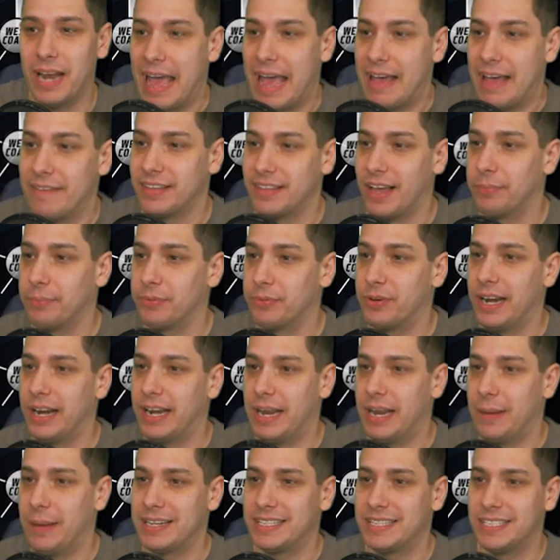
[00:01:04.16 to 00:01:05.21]
I'm going to have to
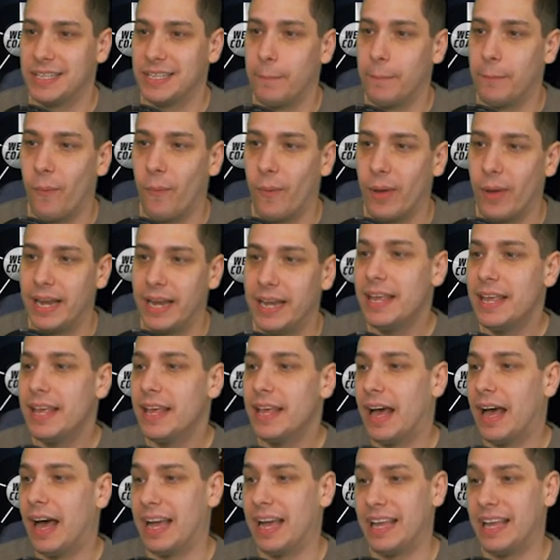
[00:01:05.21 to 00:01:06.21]
upgrade him at some point.